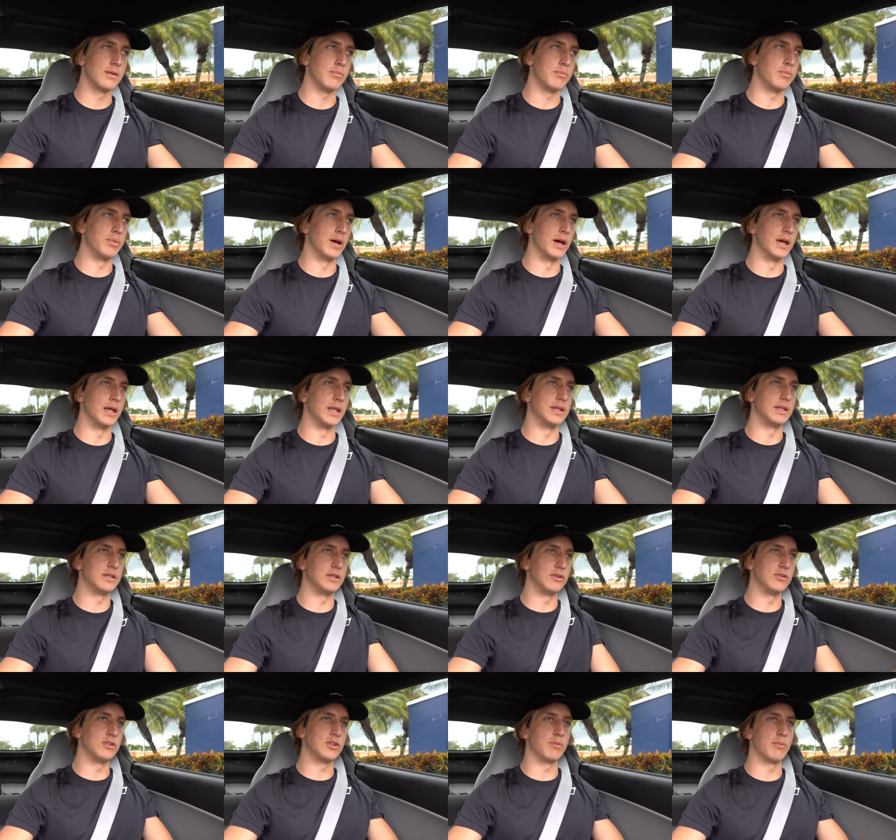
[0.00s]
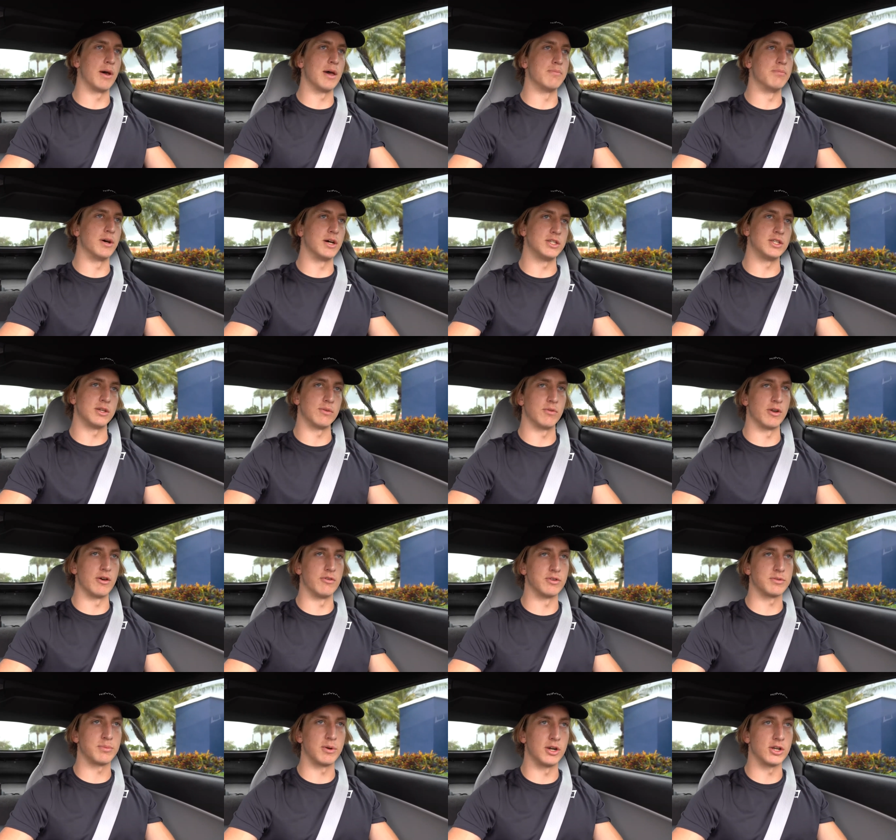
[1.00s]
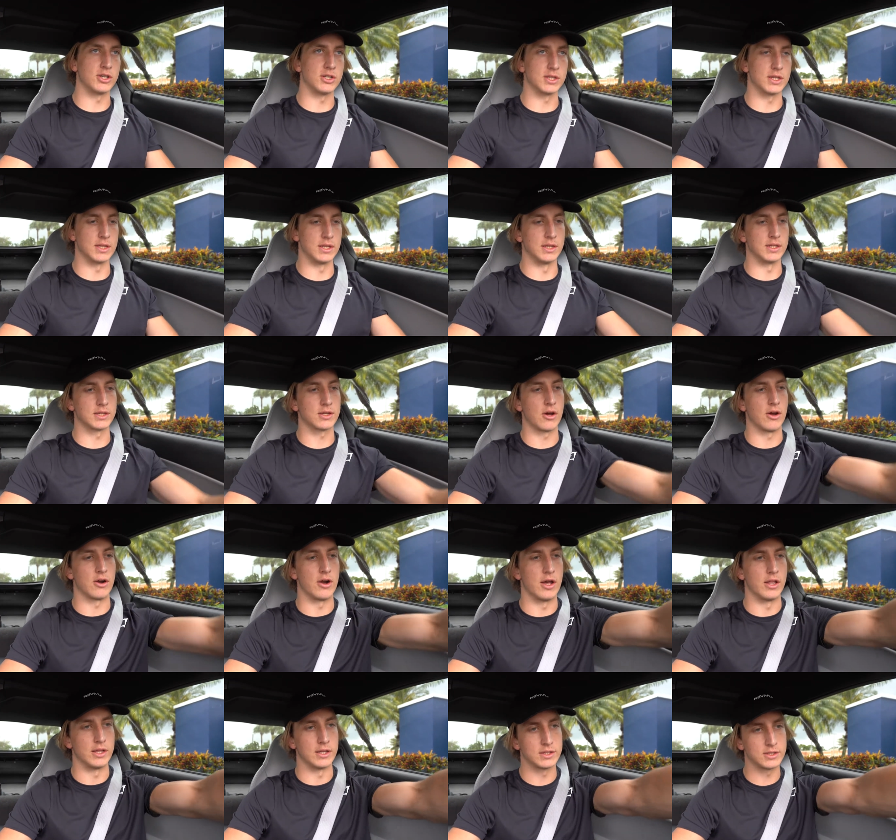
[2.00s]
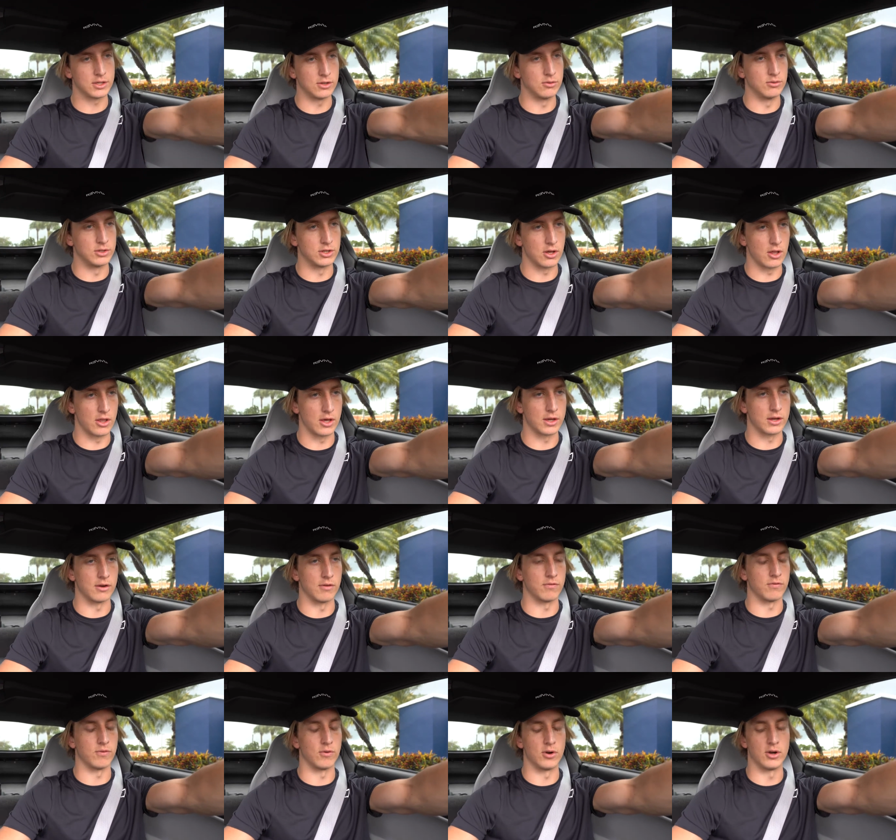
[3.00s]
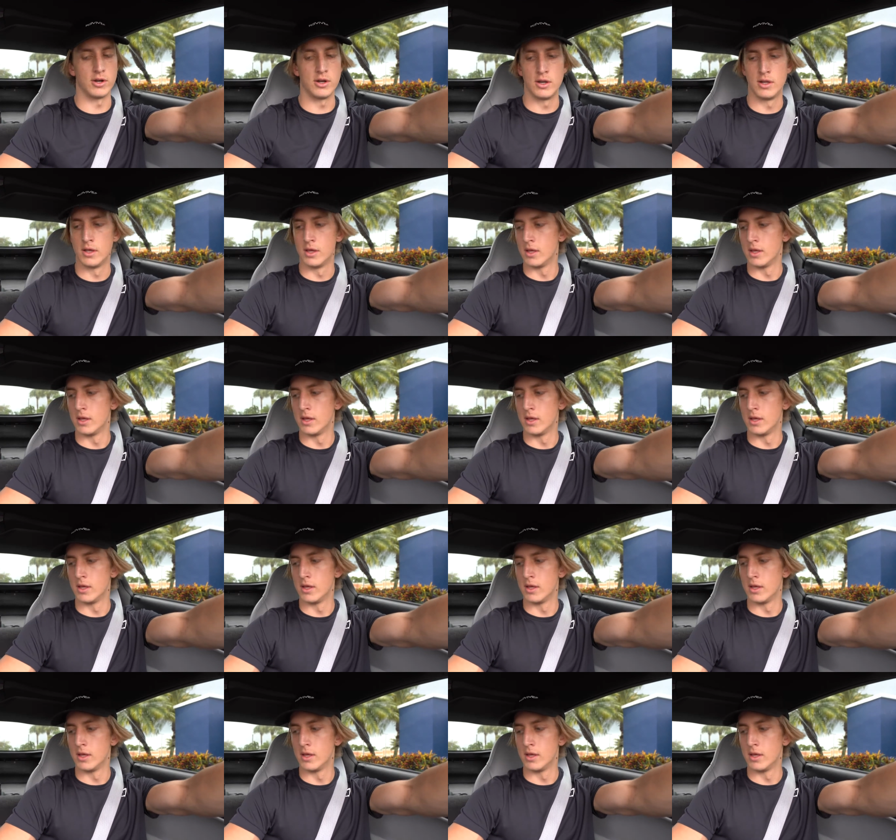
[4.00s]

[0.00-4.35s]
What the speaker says: But due to my budget when I was purchasing this car, LS2 is all I could afford.